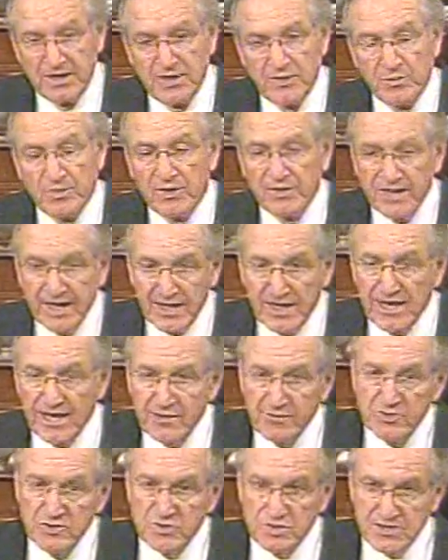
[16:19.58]
Well, that
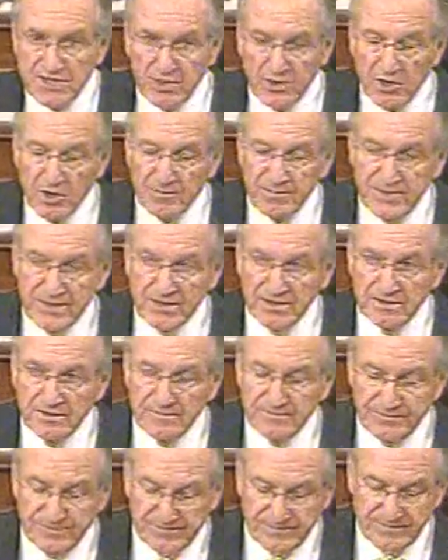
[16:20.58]
language was in our
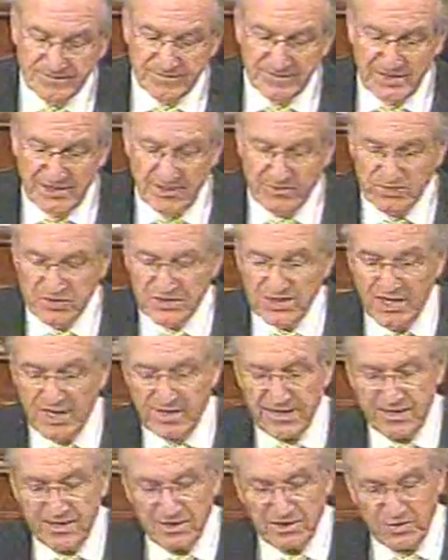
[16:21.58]
bill. It was
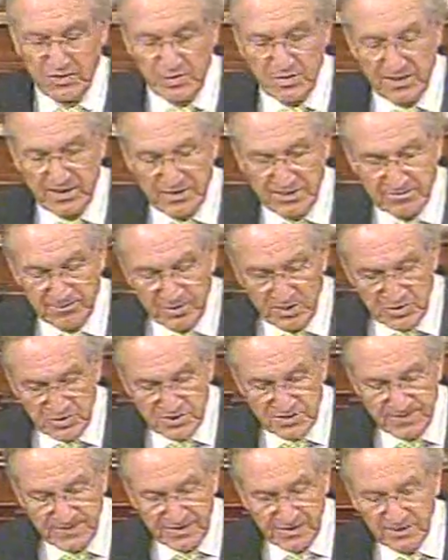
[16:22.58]
not included in the
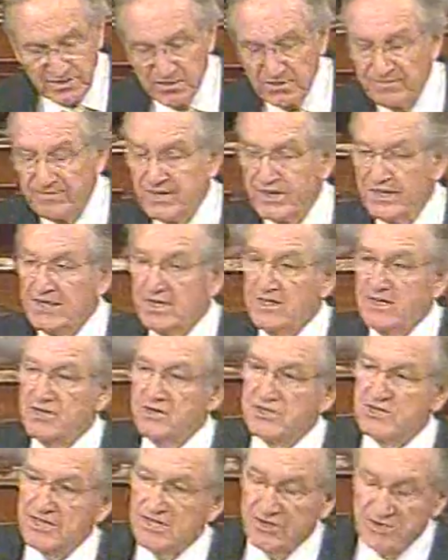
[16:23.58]
merged bill.
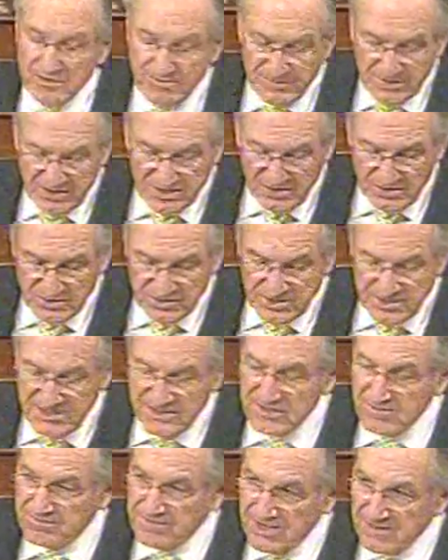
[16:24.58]
Senator
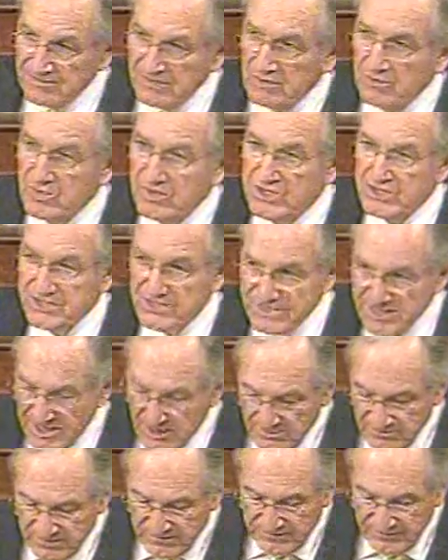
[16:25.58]
Mikulski's amendment, which is
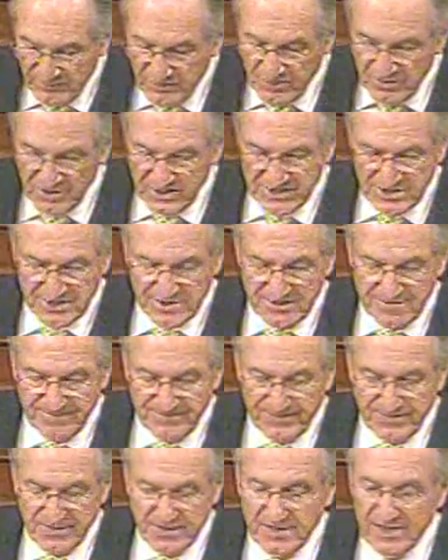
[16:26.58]
now before us,
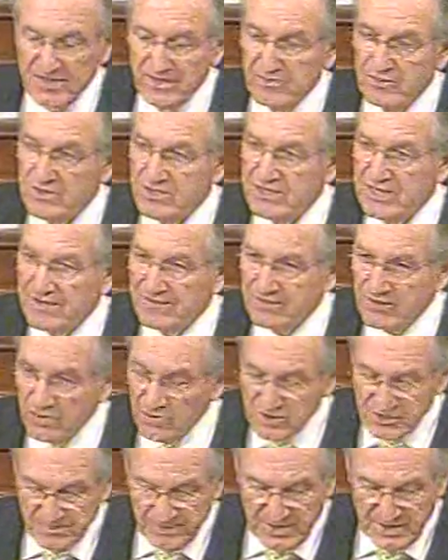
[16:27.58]
which I've
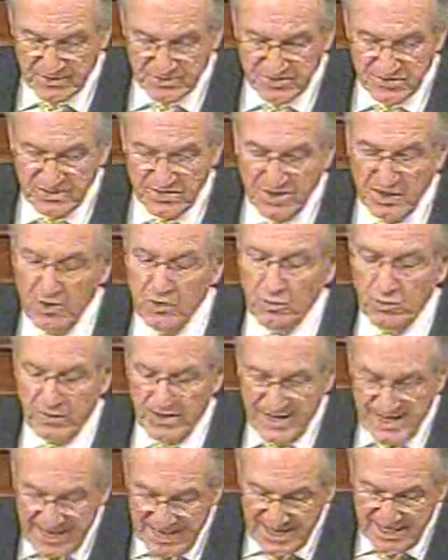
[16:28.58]
co-sponsored,
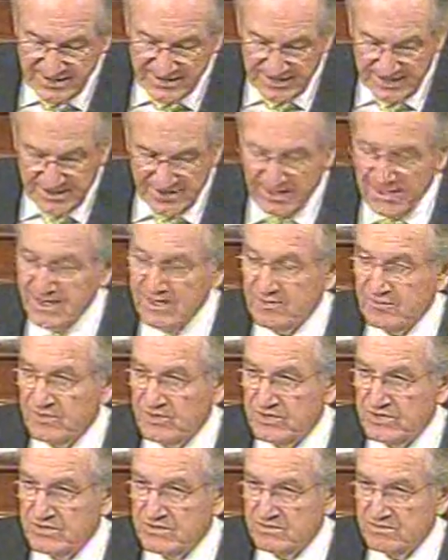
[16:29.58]
would add that
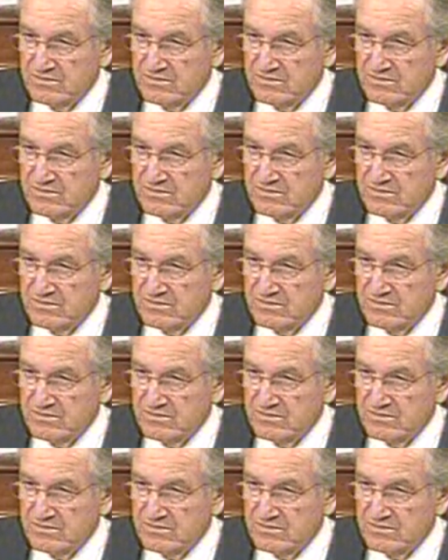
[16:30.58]
language